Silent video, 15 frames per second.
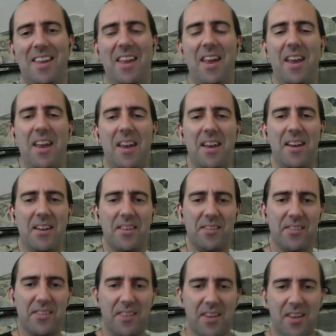
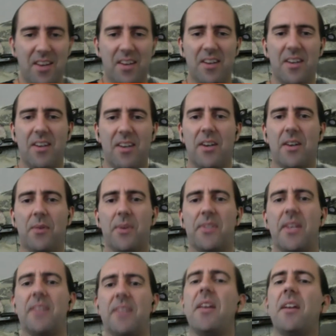and what's
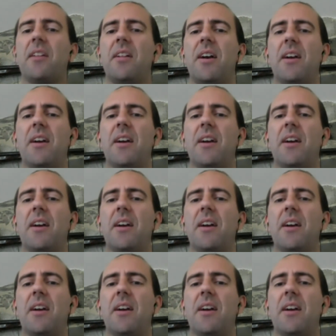that, 10 o'clock?